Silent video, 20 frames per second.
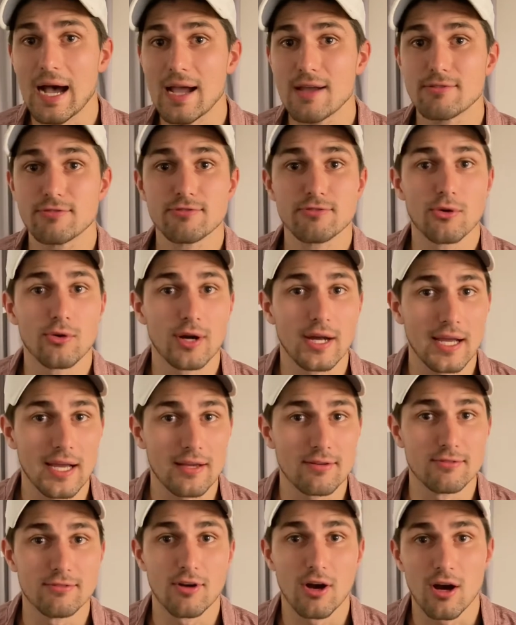
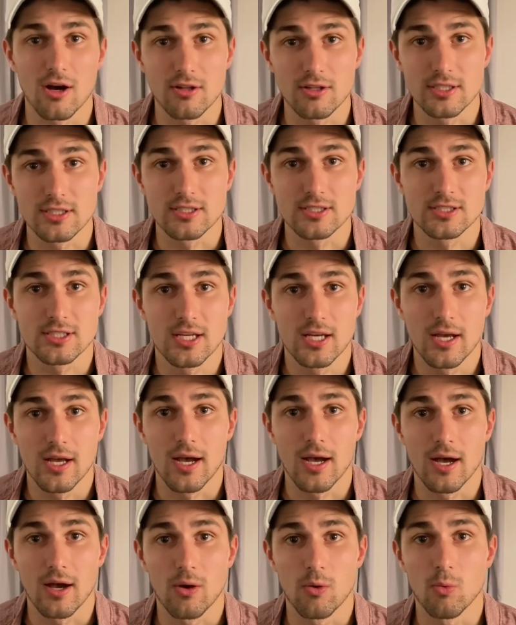forehand volleys,
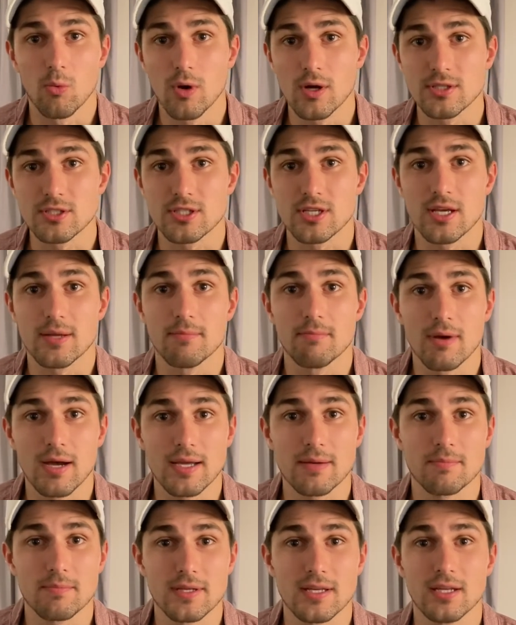ones that
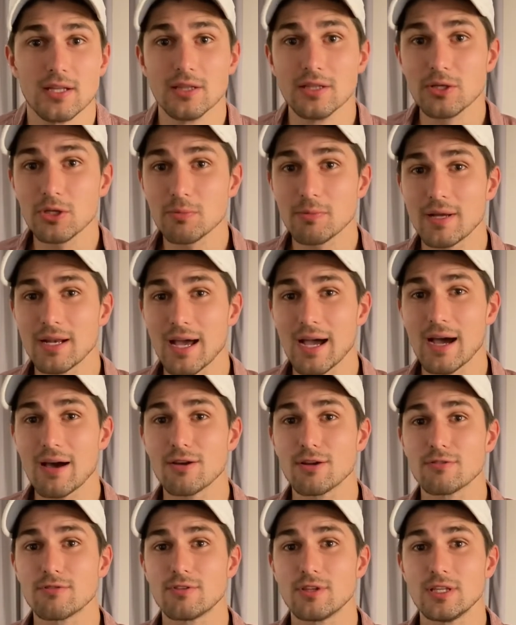might be a little bit out
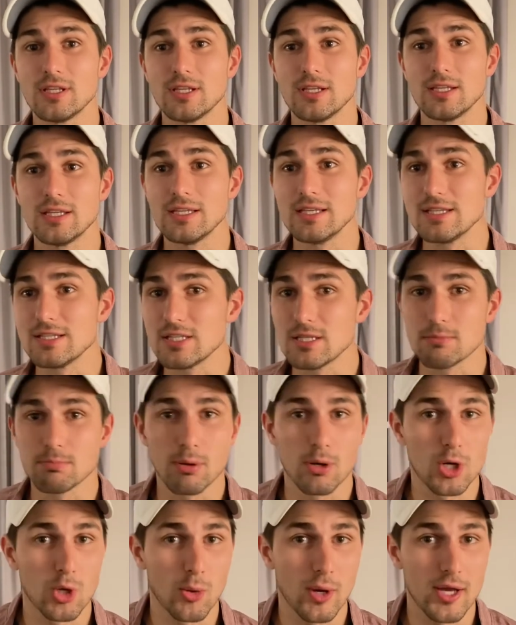of the easy
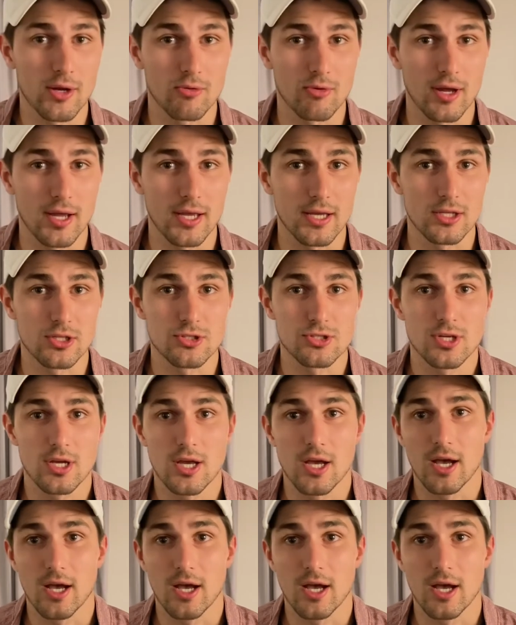put away range.